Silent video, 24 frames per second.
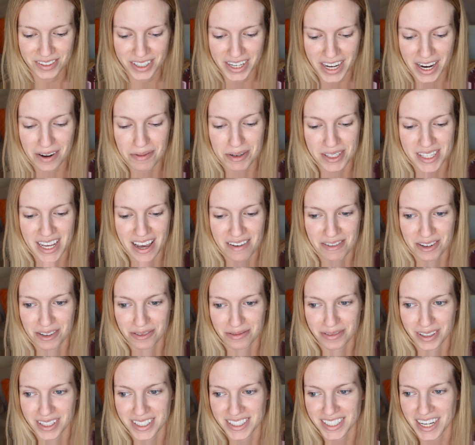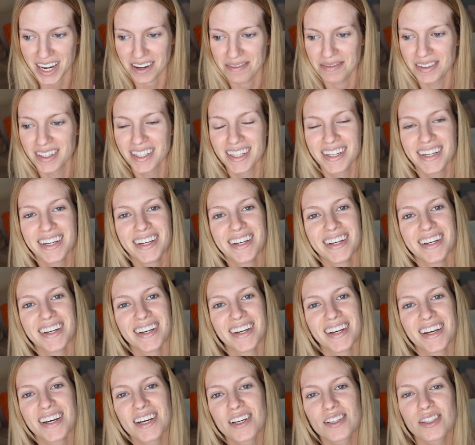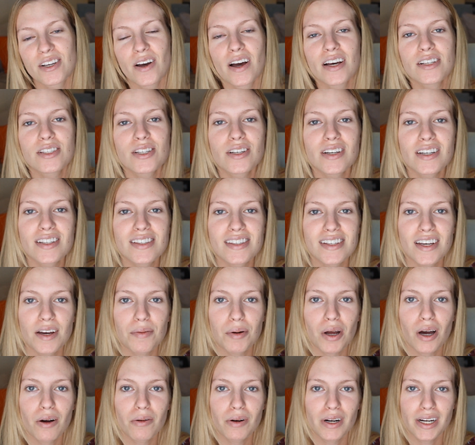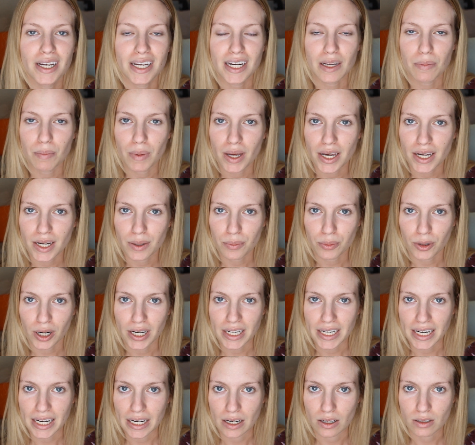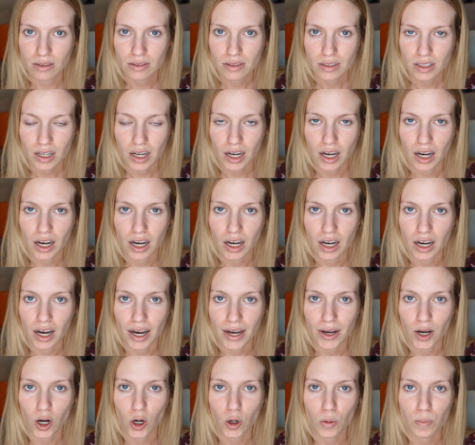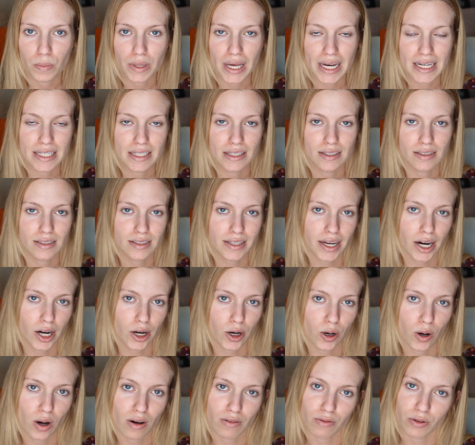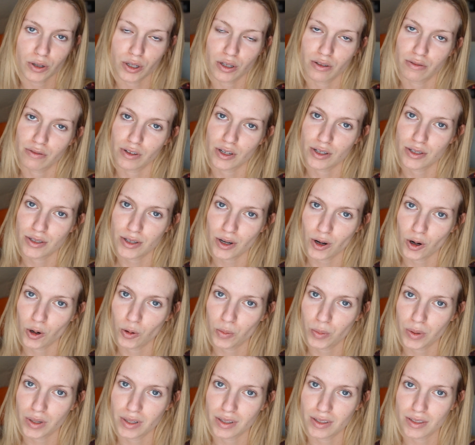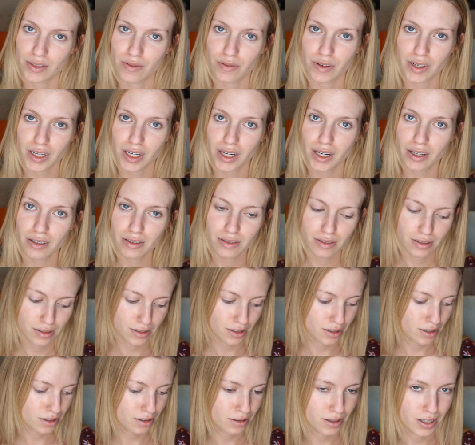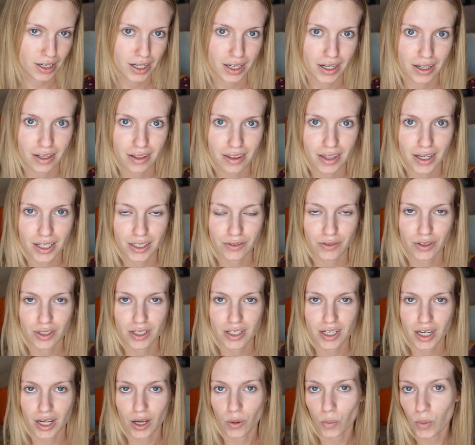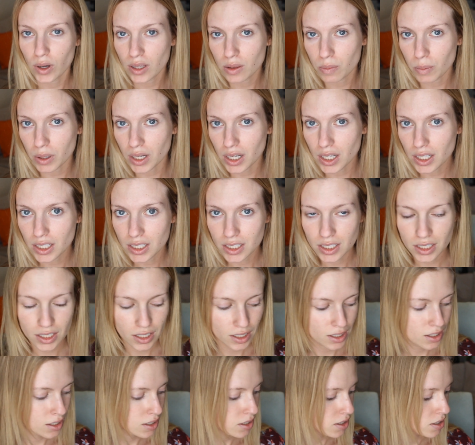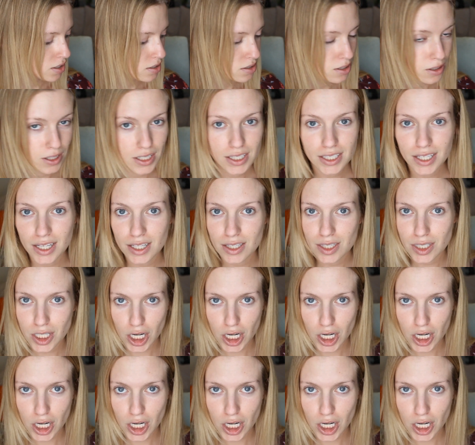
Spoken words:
Camera's having a fun time. So as you can see, I'm not wearing any makeup right now. I hope that didn't scare you off when you first opened this video, so thanks for sticking with me. So let's get